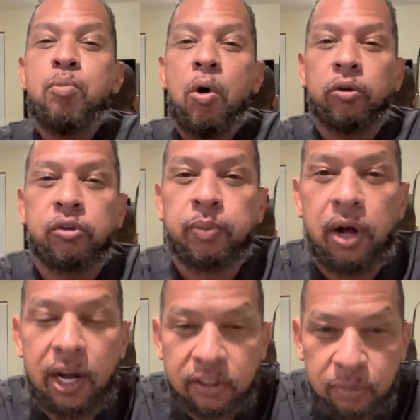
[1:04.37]
multiple
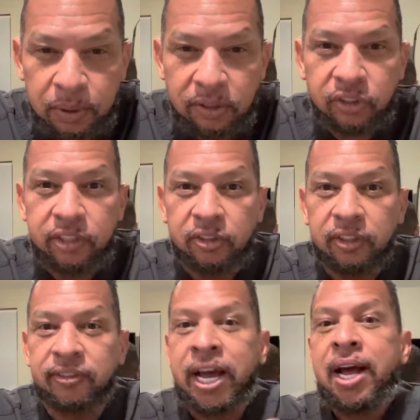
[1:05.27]

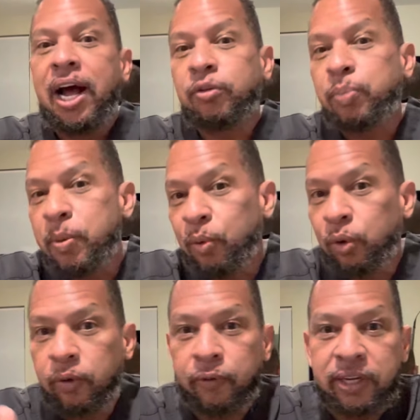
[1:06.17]
hospitalizations as people
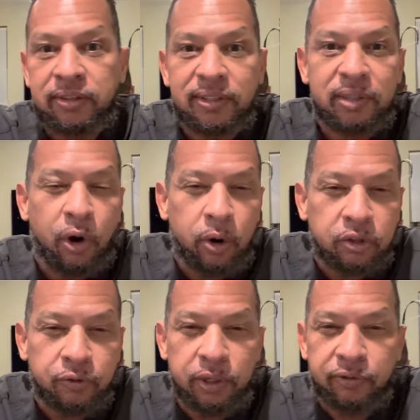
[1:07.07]
are facing
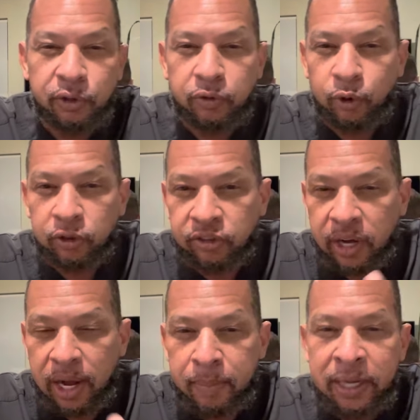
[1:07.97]
RSV for the first
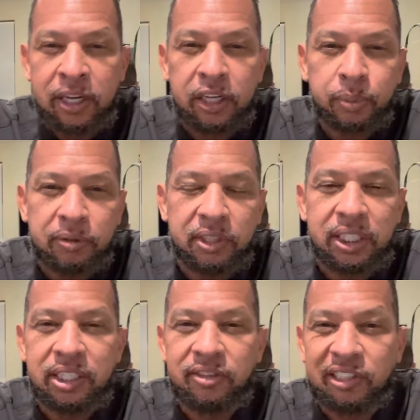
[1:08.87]
time, especially the
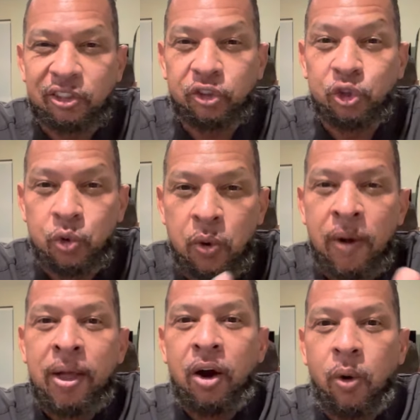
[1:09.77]
kids under 2
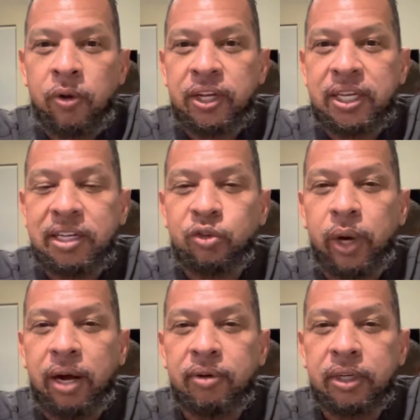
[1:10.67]
or the kids who
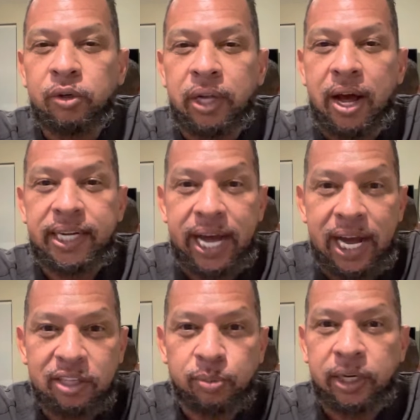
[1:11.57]
have underlying
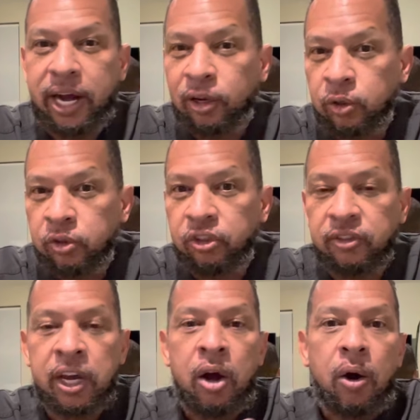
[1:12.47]
asthma,
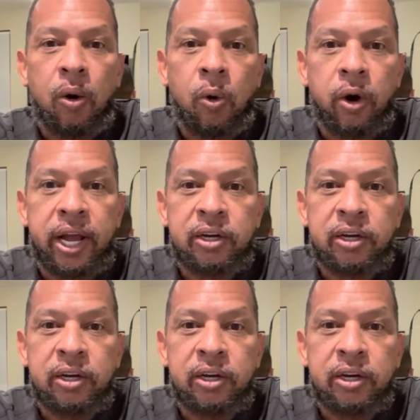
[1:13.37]
allergies, or